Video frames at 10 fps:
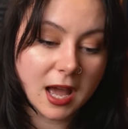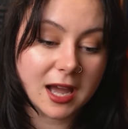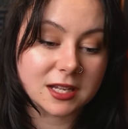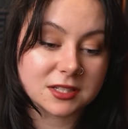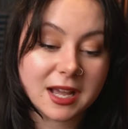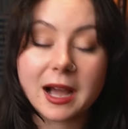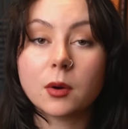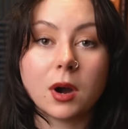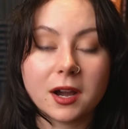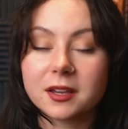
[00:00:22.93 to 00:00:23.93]
and
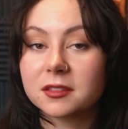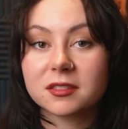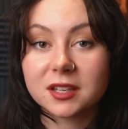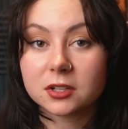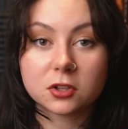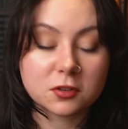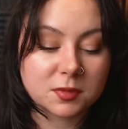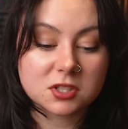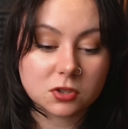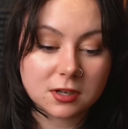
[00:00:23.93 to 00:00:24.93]
how I think it could have
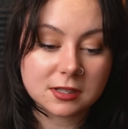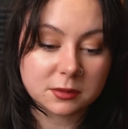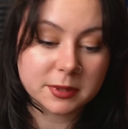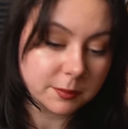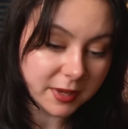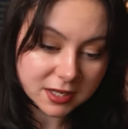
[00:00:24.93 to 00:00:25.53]
been done a little bit